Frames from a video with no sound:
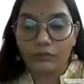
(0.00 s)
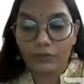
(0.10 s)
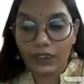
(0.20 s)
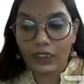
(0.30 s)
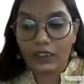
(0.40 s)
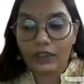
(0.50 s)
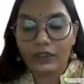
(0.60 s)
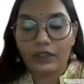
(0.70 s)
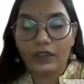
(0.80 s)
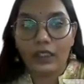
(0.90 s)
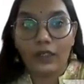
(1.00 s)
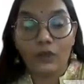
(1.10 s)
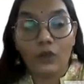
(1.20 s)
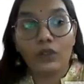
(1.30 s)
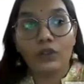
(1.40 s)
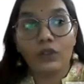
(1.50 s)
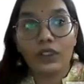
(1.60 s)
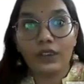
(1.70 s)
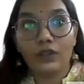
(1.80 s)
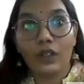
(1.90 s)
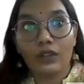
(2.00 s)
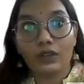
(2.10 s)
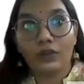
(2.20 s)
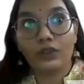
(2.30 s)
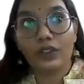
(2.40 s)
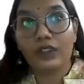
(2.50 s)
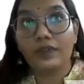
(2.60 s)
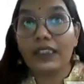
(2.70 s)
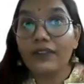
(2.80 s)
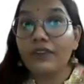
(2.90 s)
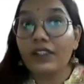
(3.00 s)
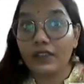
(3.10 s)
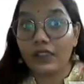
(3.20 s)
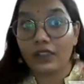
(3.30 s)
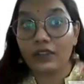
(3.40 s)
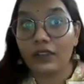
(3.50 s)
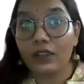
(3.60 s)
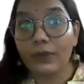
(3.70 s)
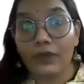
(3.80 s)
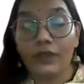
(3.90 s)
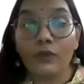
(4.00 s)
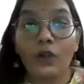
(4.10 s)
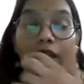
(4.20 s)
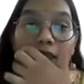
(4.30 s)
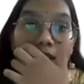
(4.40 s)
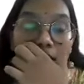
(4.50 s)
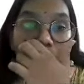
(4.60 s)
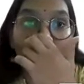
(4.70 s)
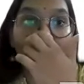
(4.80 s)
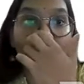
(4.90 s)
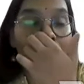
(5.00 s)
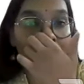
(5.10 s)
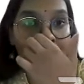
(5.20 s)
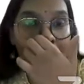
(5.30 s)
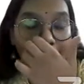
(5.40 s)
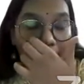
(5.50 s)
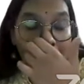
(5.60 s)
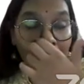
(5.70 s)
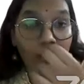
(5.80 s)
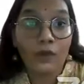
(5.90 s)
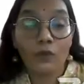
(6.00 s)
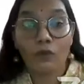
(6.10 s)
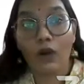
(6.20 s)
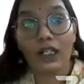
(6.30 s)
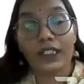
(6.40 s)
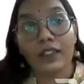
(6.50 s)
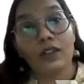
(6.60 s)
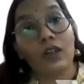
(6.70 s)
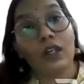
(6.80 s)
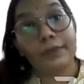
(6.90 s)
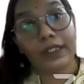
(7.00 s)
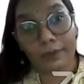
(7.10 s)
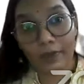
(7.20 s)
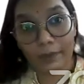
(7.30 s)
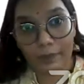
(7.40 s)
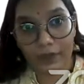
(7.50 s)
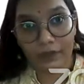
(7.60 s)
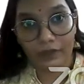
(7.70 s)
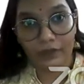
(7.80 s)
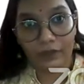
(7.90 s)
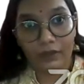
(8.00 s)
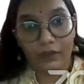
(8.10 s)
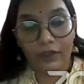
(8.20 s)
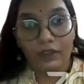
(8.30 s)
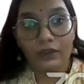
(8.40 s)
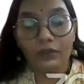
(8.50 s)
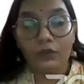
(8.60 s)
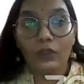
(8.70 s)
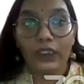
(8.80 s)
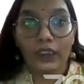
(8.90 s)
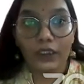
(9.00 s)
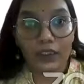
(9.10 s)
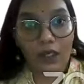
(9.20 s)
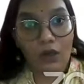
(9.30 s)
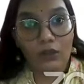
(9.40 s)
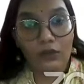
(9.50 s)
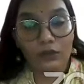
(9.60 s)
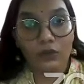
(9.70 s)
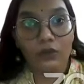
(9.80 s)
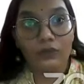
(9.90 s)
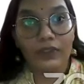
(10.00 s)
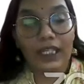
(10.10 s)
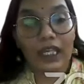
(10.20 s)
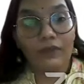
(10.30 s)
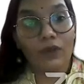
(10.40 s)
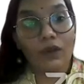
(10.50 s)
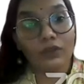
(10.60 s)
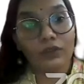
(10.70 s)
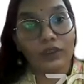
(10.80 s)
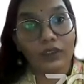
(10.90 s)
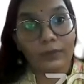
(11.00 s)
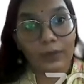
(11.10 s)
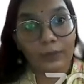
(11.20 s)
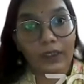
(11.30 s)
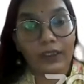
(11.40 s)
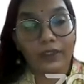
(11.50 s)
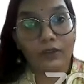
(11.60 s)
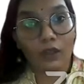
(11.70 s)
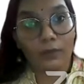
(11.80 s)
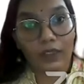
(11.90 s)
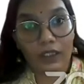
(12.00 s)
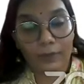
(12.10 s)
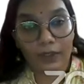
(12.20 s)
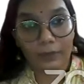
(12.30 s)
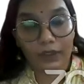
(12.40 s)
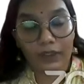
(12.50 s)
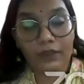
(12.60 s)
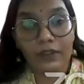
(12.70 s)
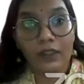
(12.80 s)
Because, and also rigid constitutions will give distinctions between what is a constitutional amendment, what is a normal amendment. So in India also, we have constitutional amendment and normal amendments.